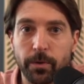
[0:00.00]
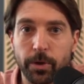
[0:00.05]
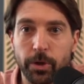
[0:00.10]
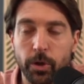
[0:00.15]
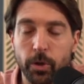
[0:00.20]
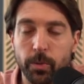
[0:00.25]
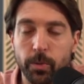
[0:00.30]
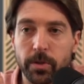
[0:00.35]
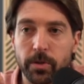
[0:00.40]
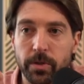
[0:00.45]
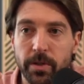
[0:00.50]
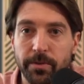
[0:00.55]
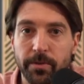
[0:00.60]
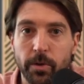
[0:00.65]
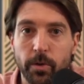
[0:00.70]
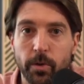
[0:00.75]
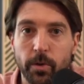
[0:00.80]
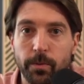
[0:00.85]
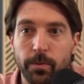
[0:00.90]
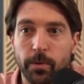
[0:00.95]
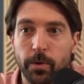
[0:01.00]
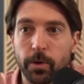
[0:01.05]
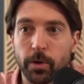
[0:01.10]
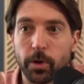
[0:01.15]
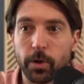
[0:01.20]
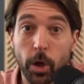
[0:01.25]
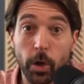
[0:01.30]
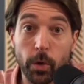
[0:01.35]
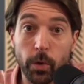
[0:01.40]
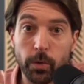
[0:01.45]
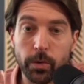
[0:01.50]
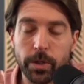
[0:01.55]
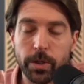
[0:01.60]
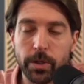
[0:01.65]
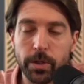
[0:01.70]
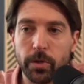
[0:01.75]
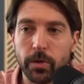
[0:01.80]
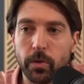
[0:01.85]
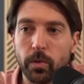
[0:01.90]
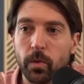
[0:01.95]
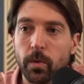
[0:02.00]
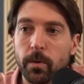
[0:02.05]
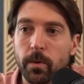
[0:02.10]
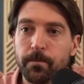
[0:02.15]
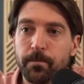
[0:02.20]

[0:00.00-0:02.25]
humans or difficult for code to do.